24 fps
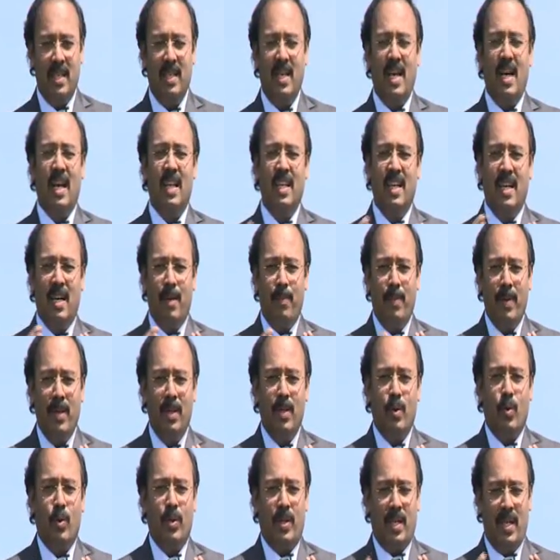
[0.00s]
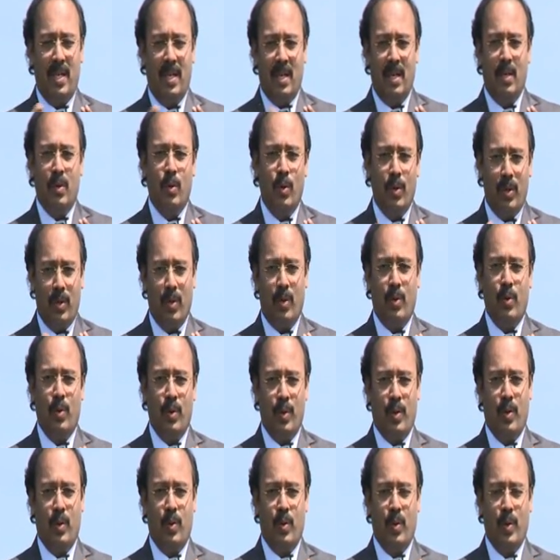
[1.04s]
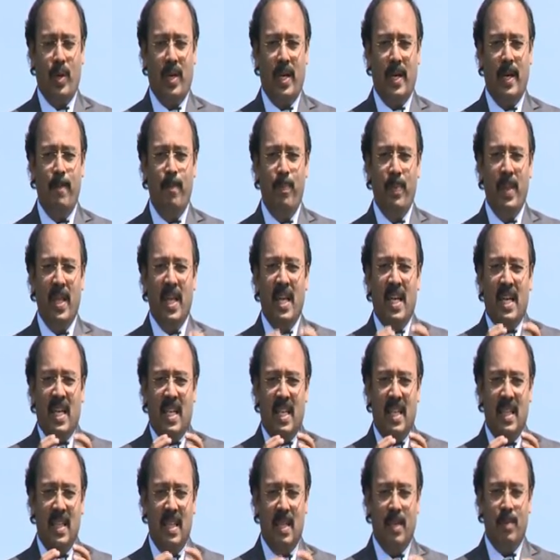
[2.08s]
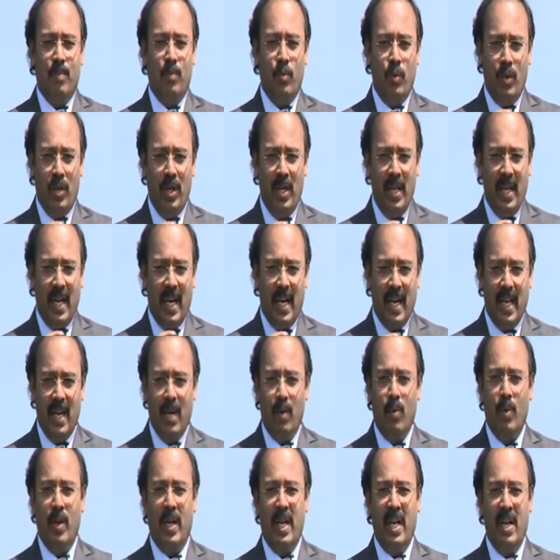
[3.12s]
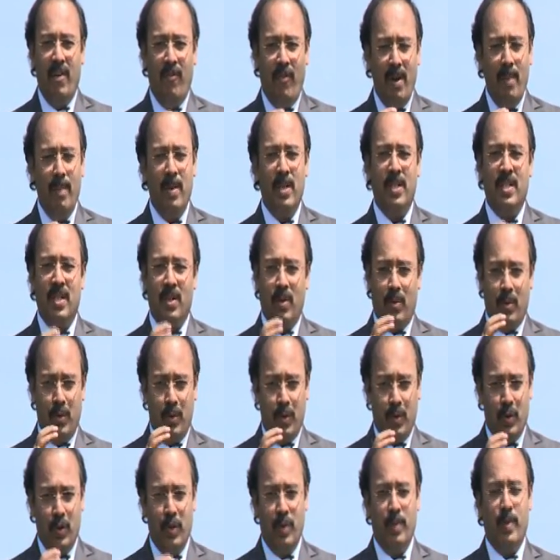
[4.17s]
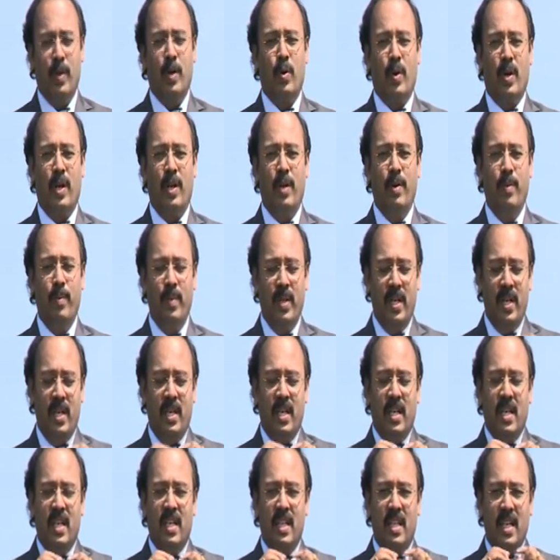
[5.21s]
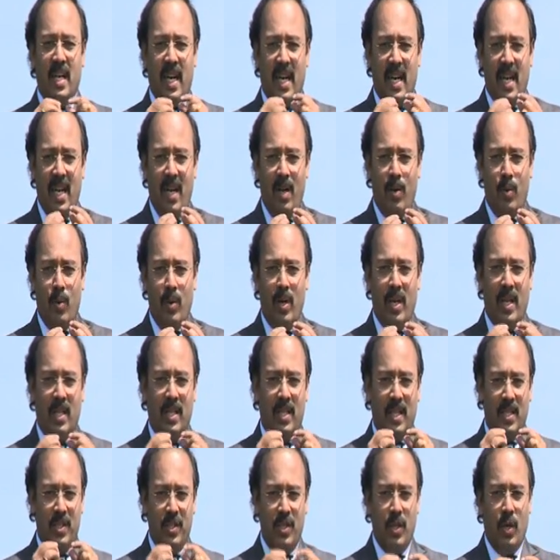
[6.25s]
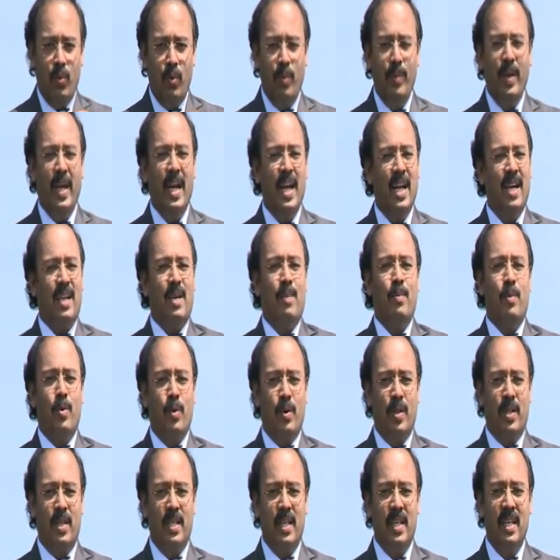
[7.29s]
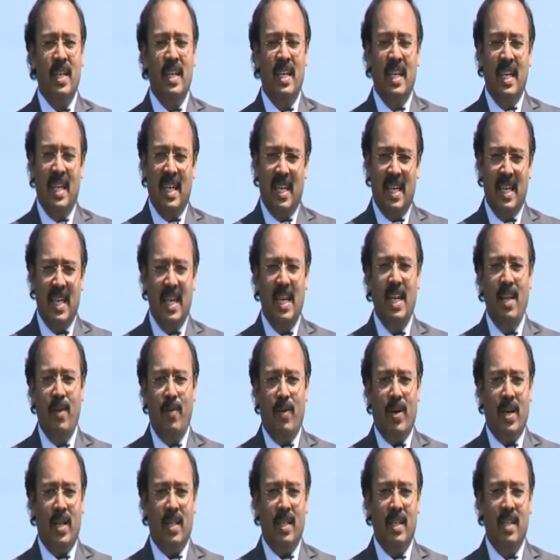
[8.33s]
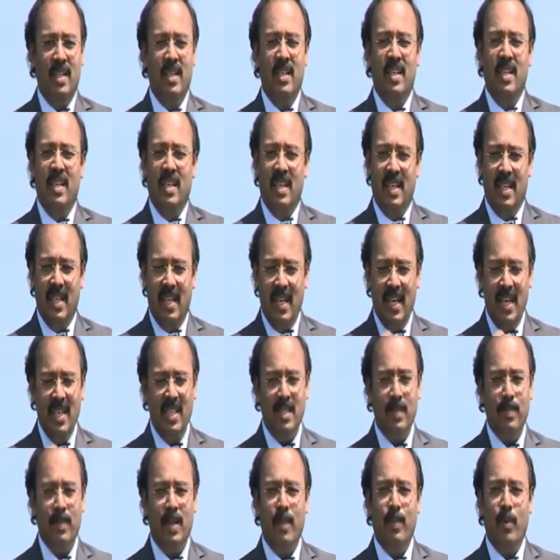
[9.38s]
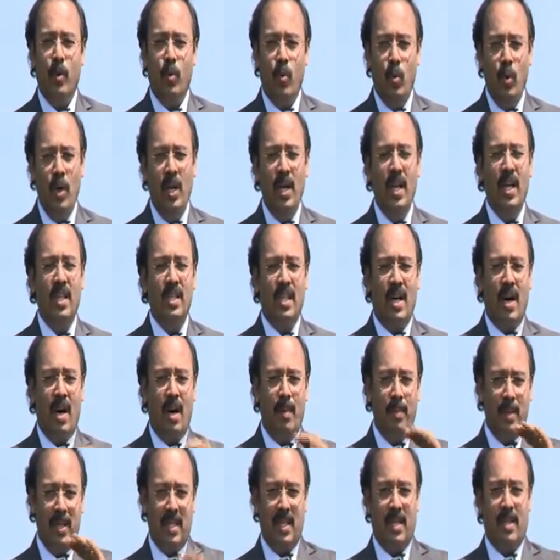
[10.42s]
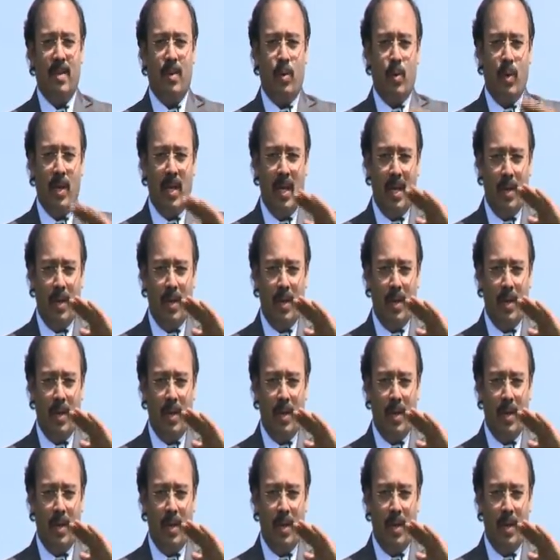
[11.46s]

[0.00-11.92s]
and then when we start massaging, the inflammation between the joints slowly get reduced, and the synovial membrane also gets relaxed and pain is relieved. And we have to do this internally as